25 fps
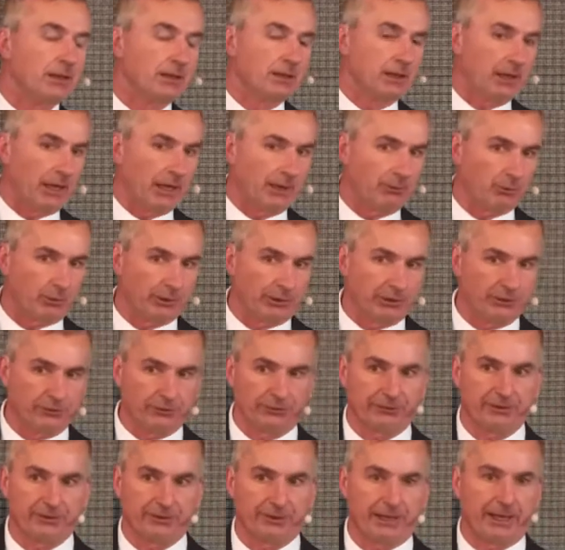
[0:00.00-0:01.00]
and we're
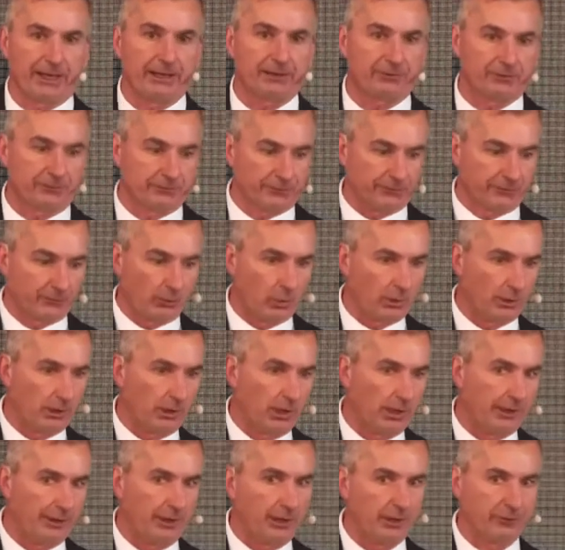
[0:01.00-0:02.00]
using that. We're
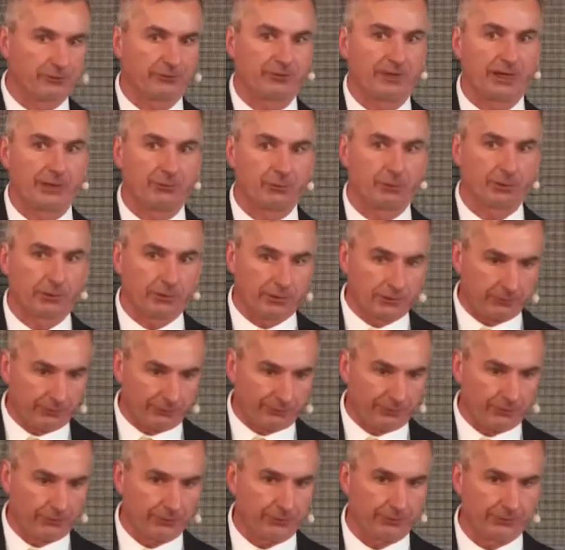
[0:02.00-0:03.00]
on our side. We're
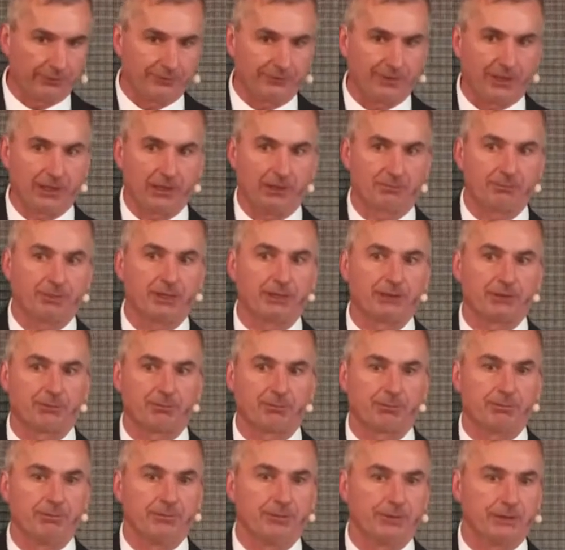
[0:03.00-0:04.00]
further developing the,
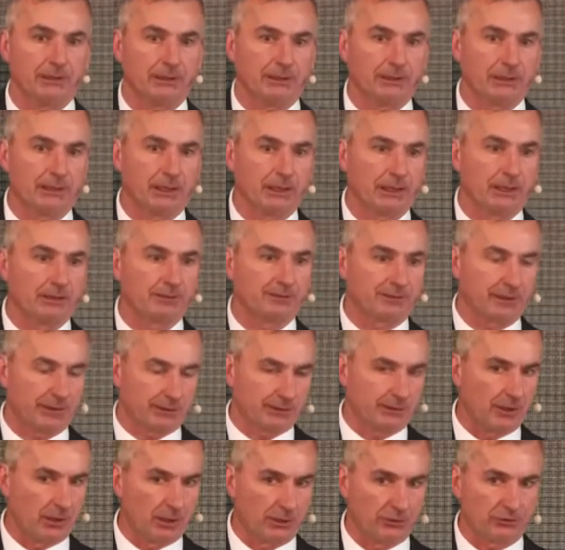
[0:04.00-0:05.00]
the uh,
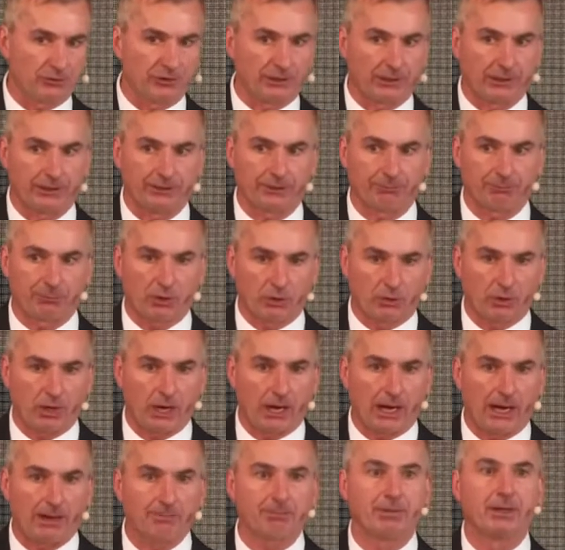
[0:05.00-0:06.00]
technology and the
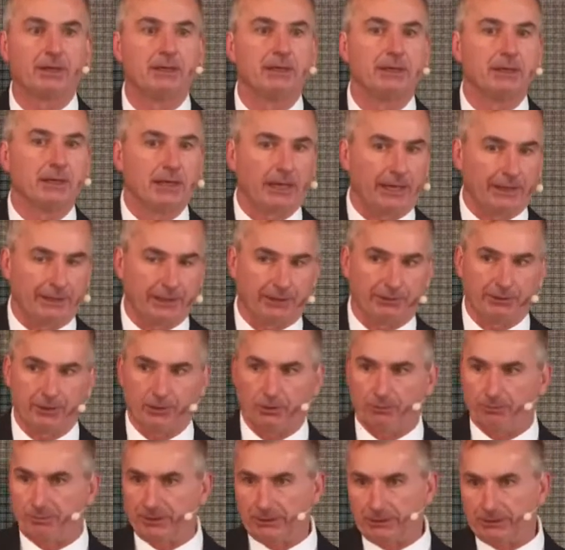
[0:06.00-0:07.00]
crop, and then
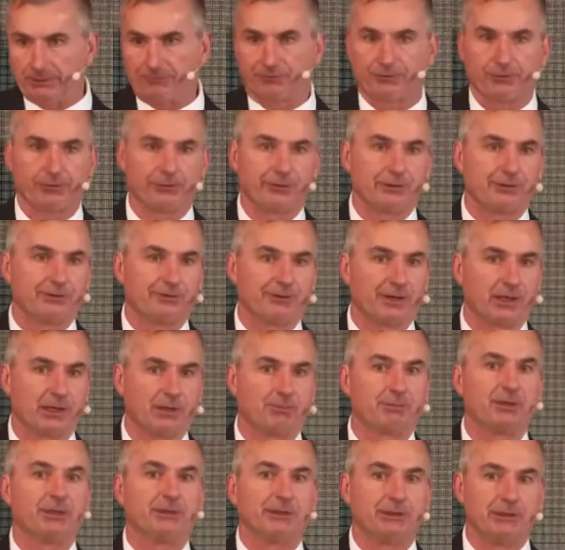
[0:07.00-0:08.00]
they'll be further
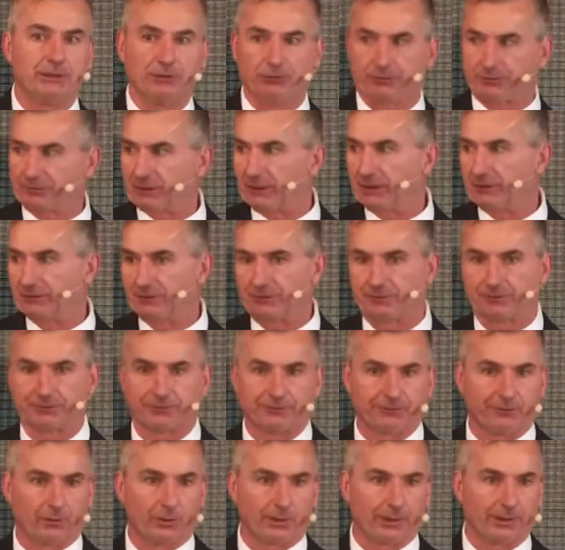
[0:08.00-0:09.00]
developing the use cases
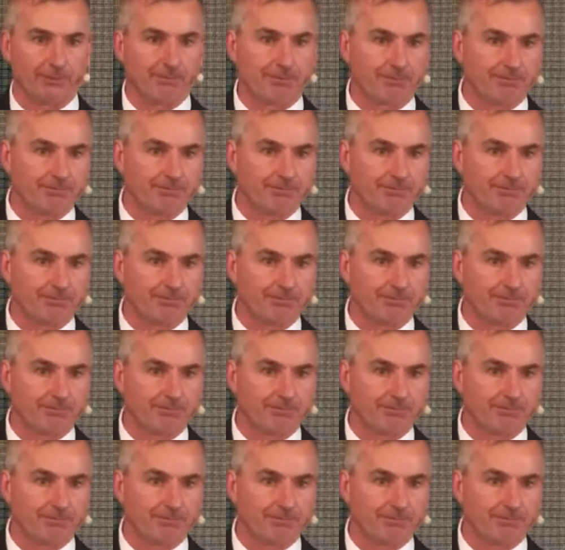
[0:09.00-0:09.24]
for it.